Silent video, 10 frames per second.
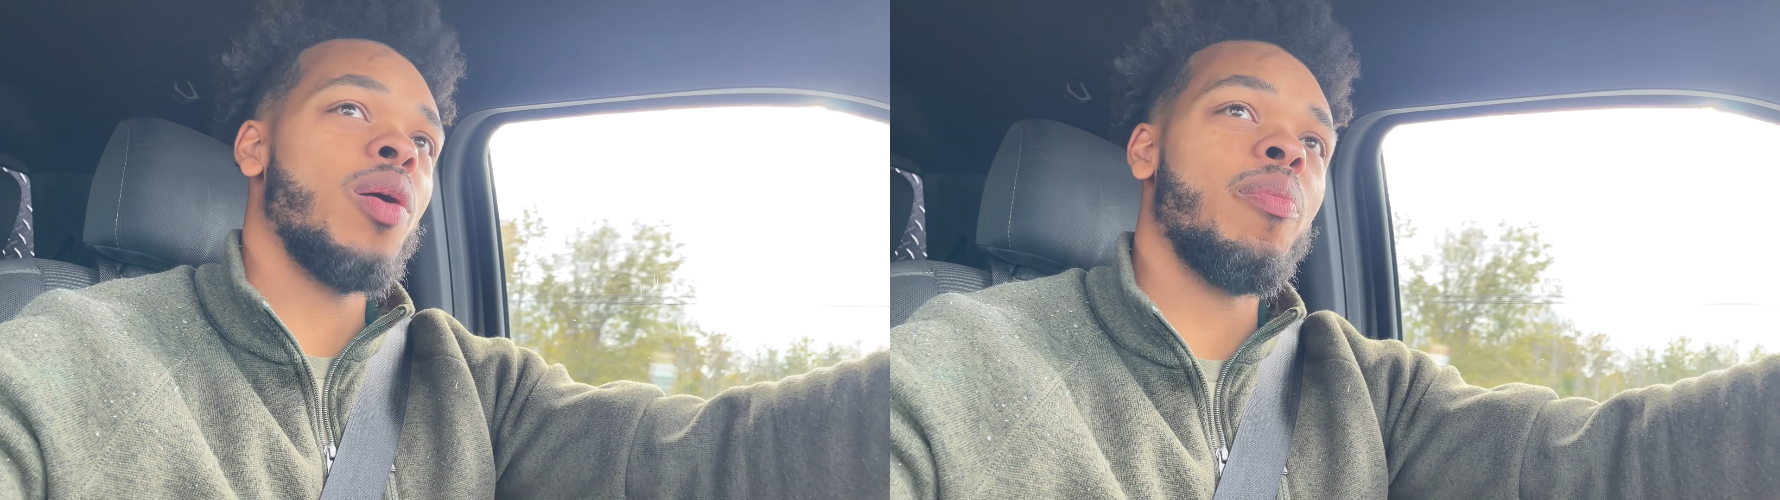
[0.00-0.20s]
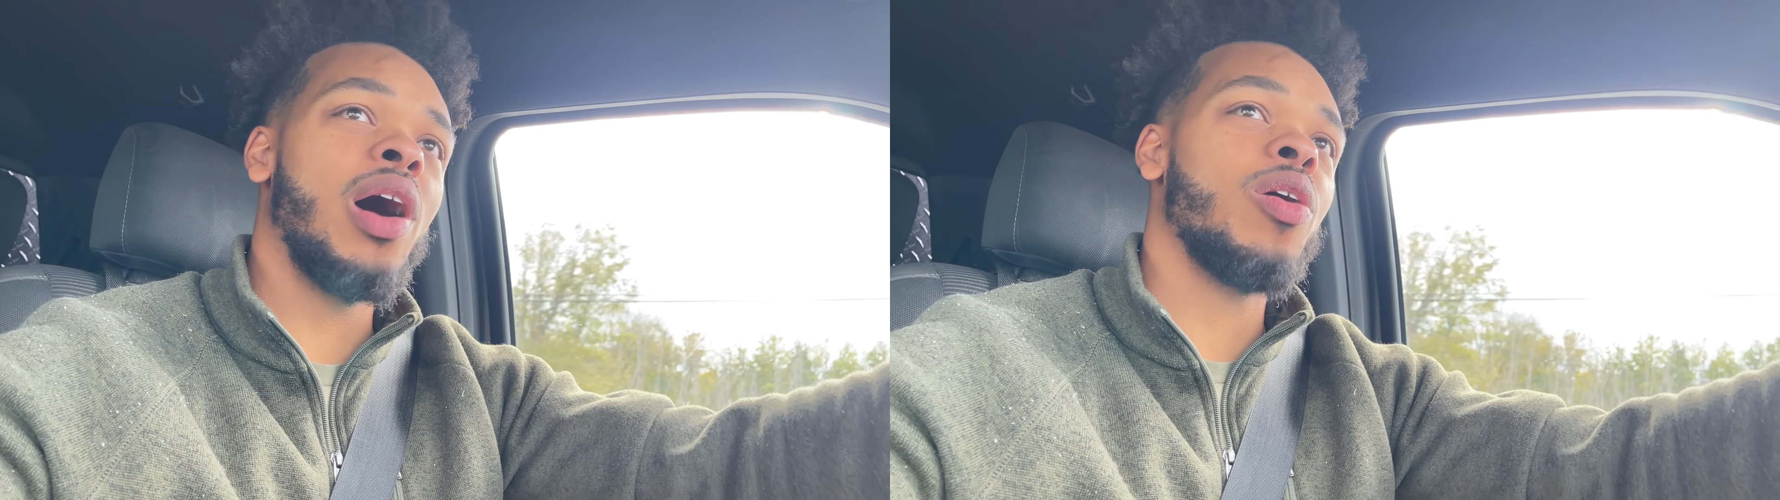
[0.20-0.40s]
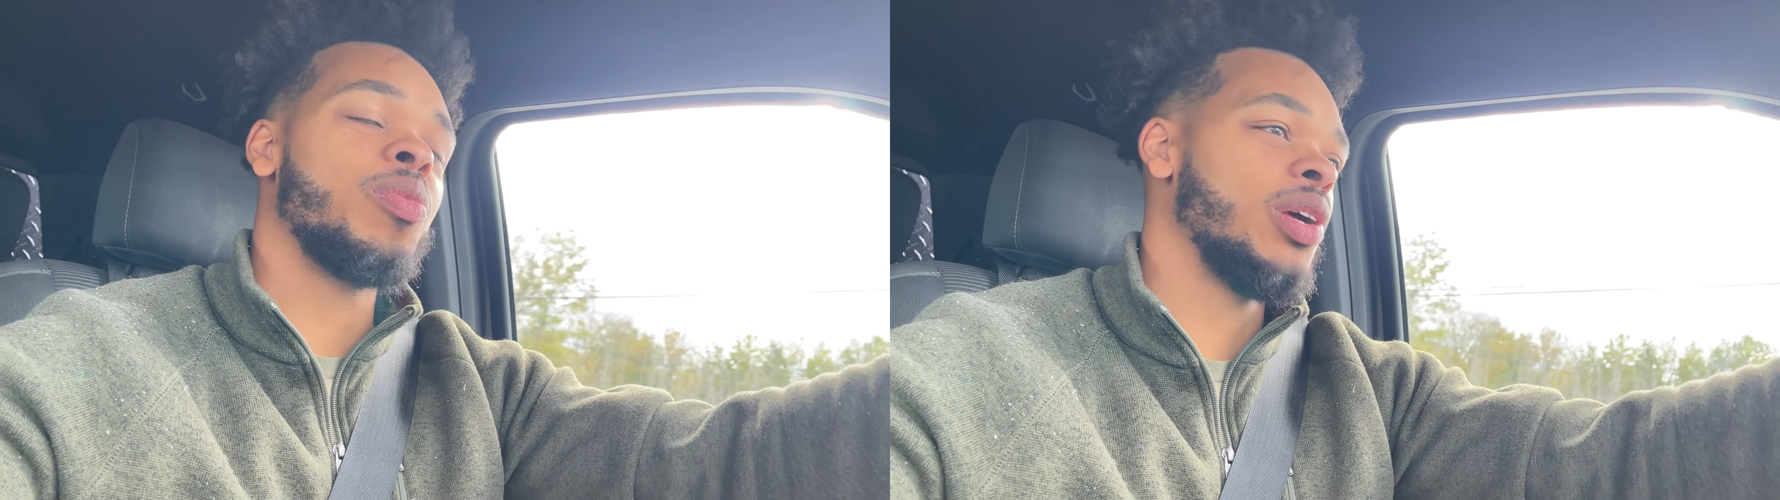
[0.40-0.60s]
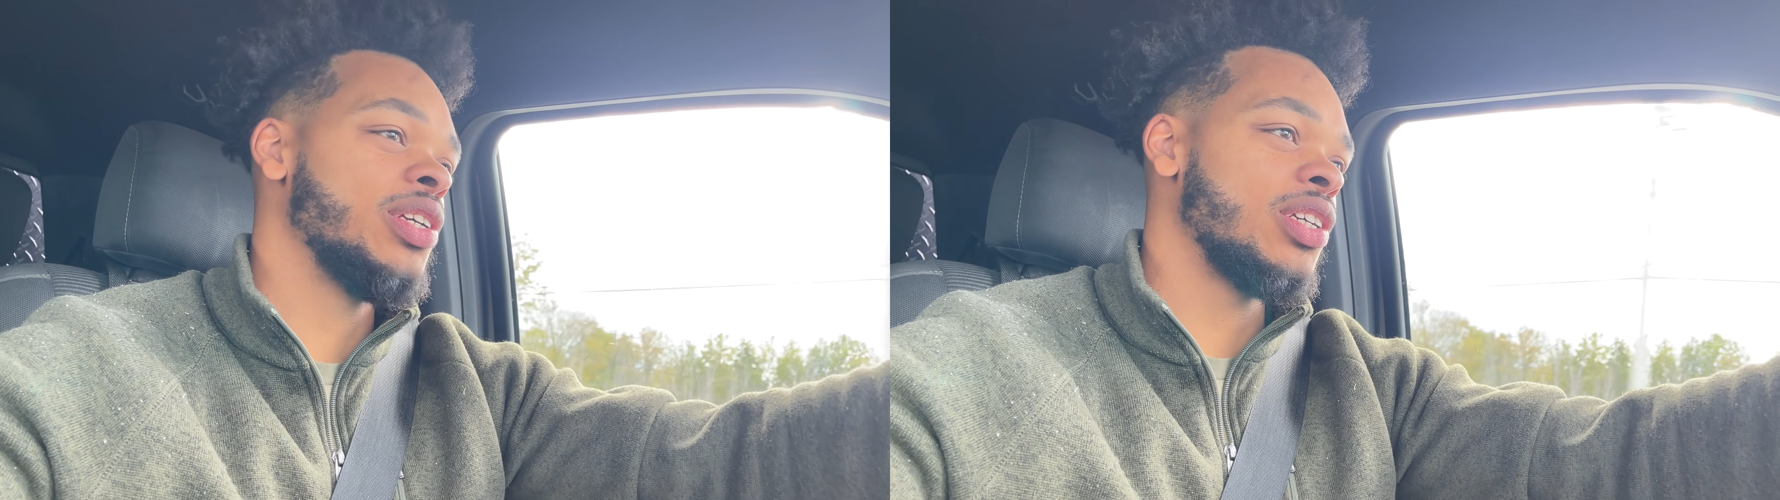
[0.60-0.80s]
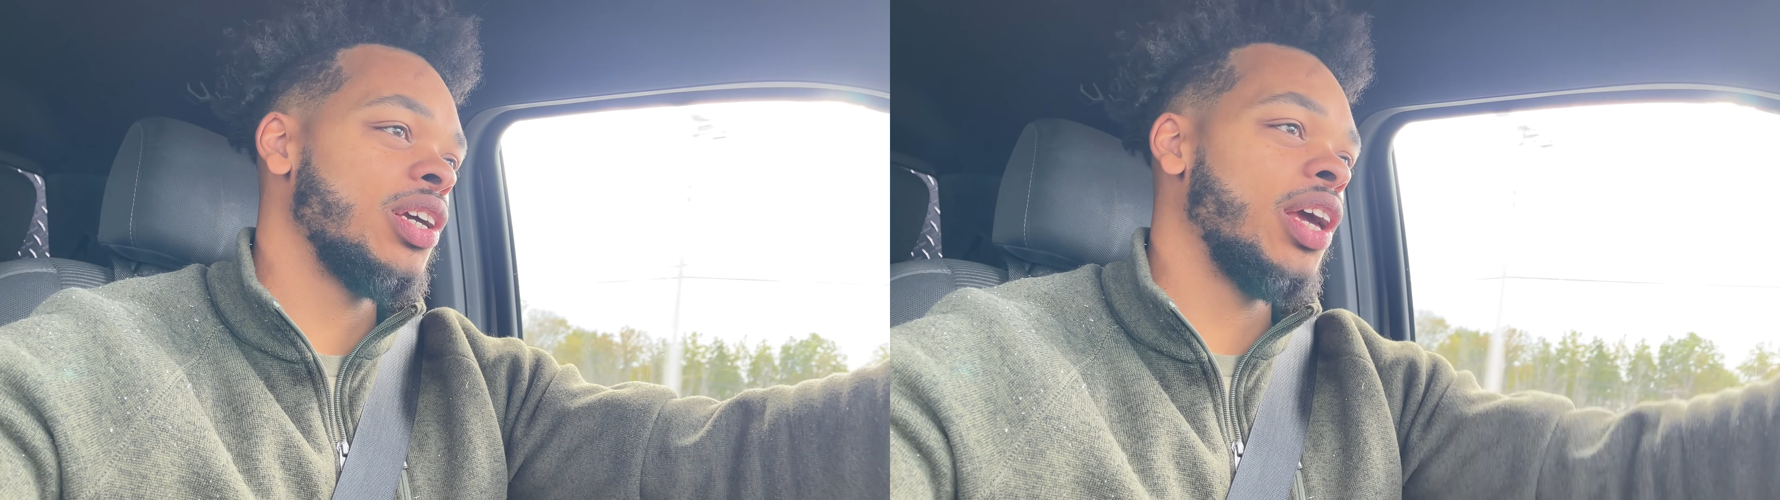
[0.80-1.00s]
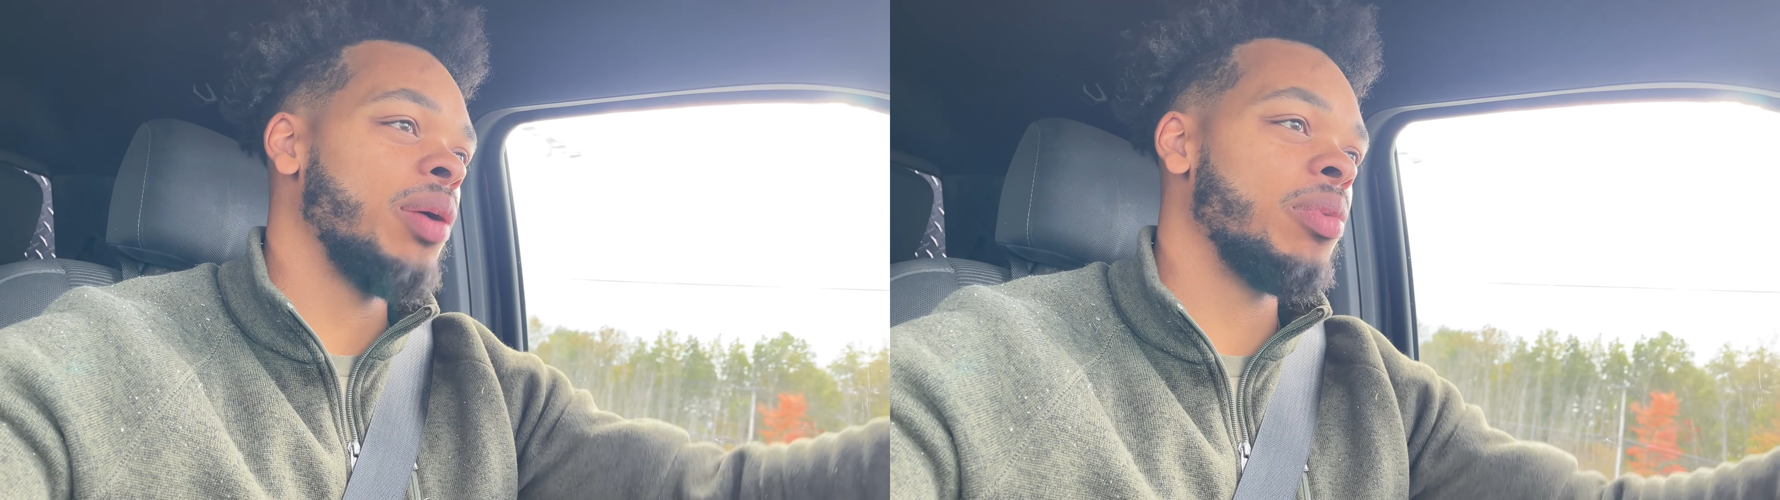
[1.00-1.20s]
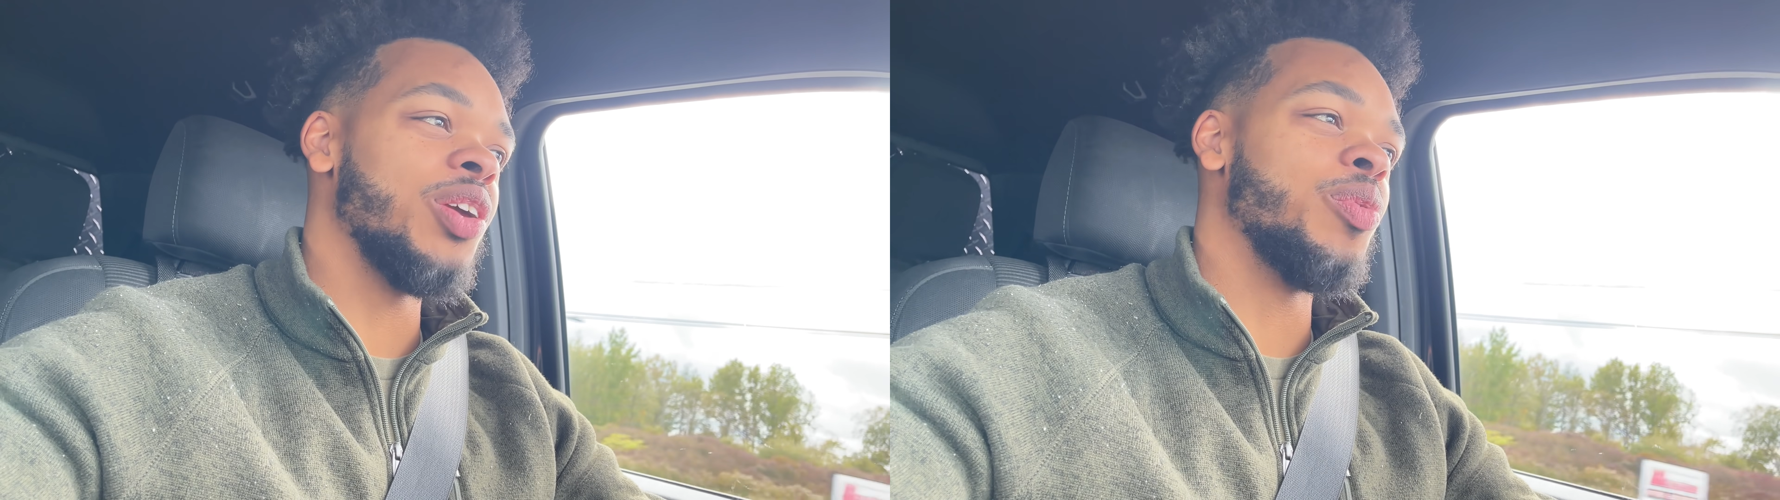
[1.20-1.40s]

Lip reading: about PC gaming.